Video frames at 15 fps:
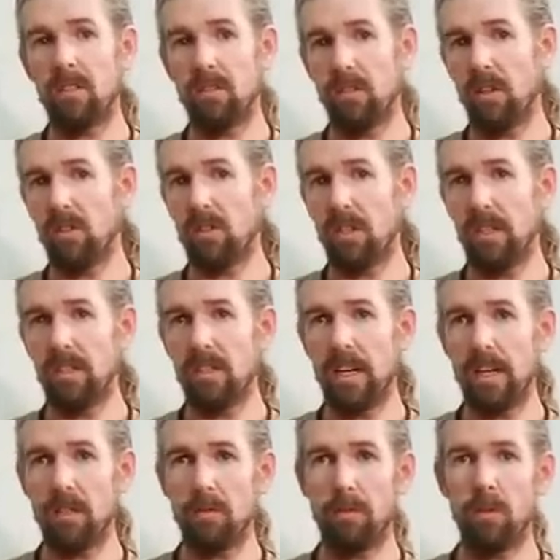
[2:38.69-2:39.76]
largely
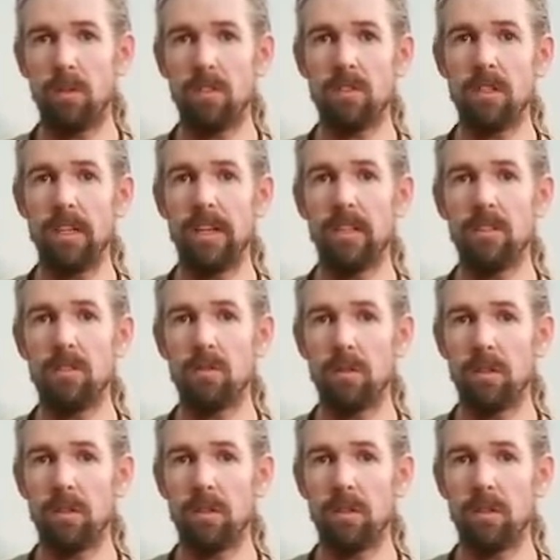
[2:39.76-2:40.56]
intact forest lands.